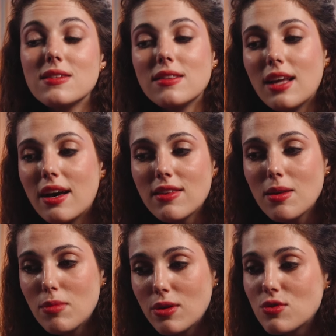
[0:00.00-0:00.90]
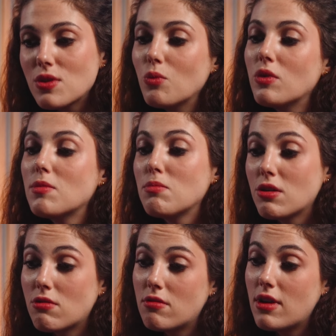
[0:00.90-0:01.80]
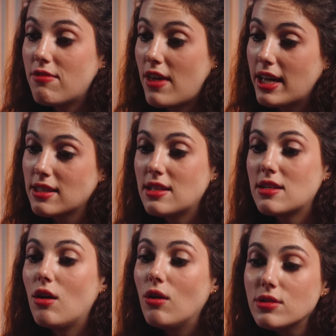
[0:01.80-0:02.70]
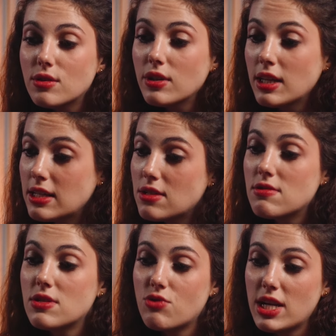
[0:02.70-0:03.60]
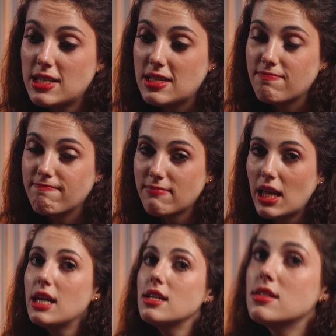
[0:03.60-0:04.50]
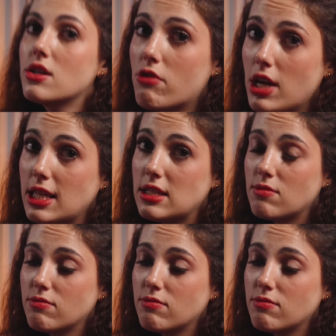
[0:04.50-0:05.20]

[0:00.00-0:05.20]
another emotion with a mirror effect that also hinders trading. It's greed.